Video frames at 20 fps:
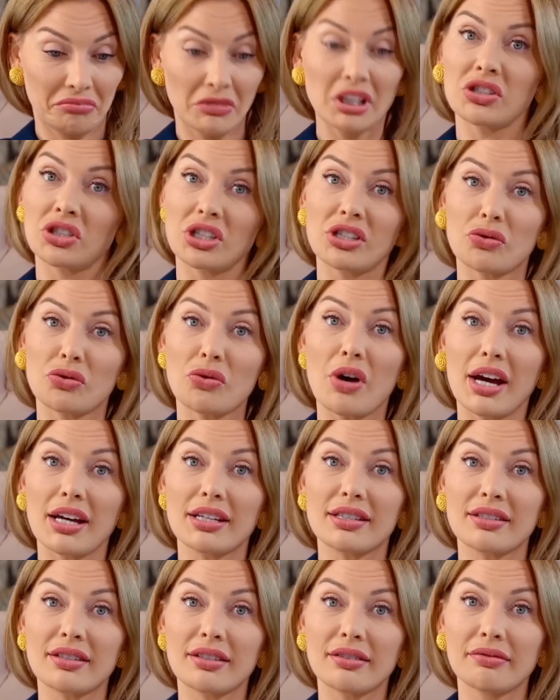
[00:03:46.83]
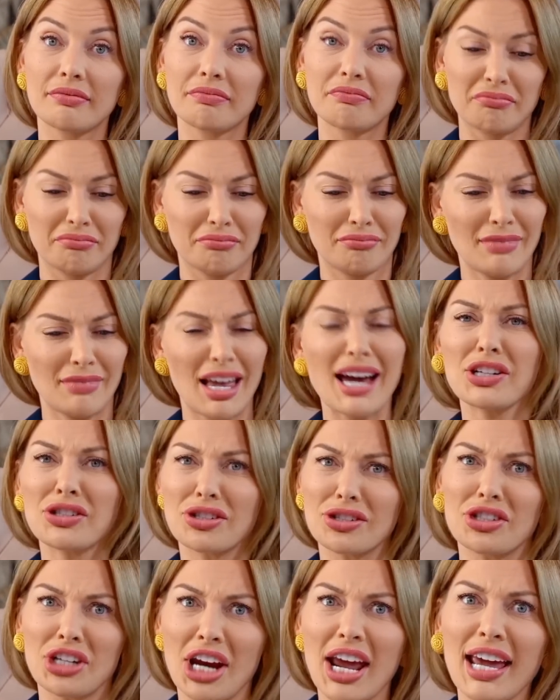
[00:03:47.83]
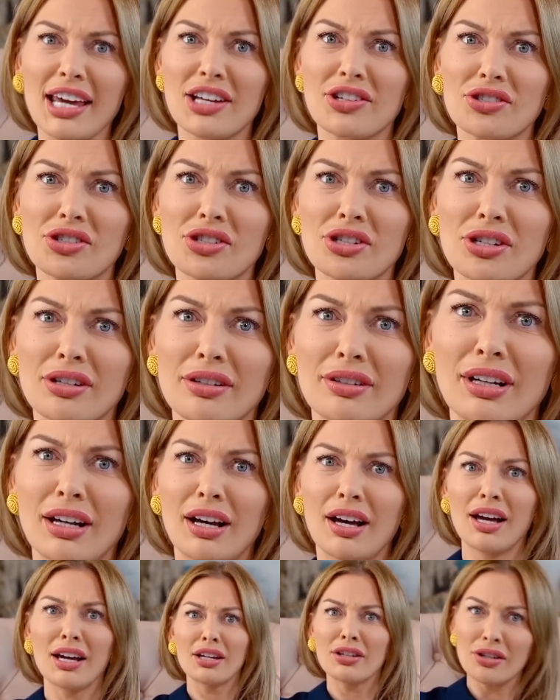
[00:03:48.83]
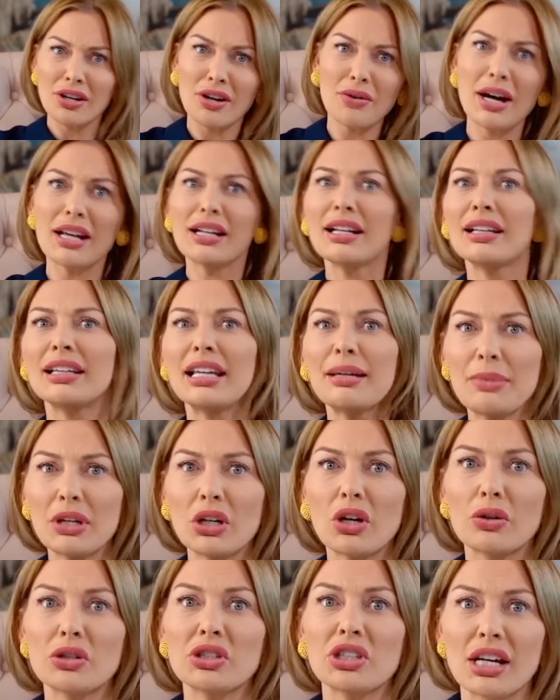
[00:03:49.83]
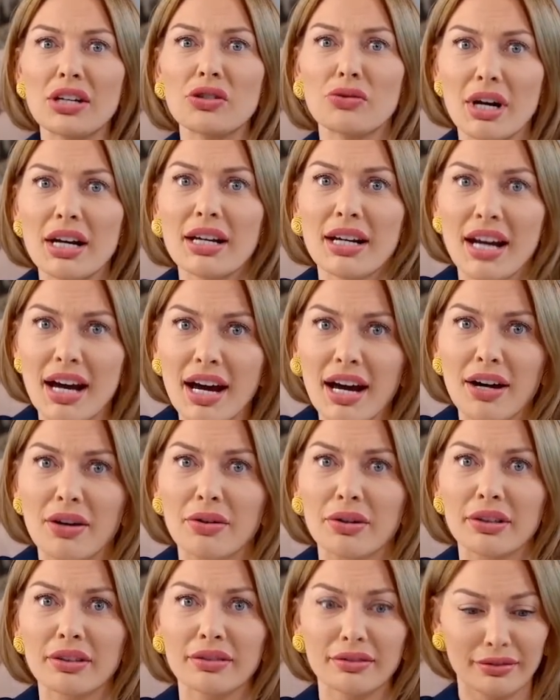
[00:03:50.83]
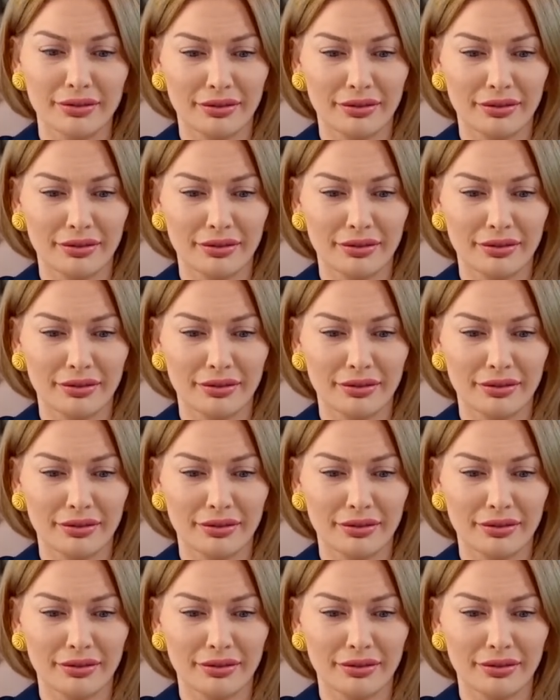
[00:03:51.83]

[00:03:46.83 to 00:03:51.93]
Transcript: She's right. I should change. You know what? Let me go and change right now.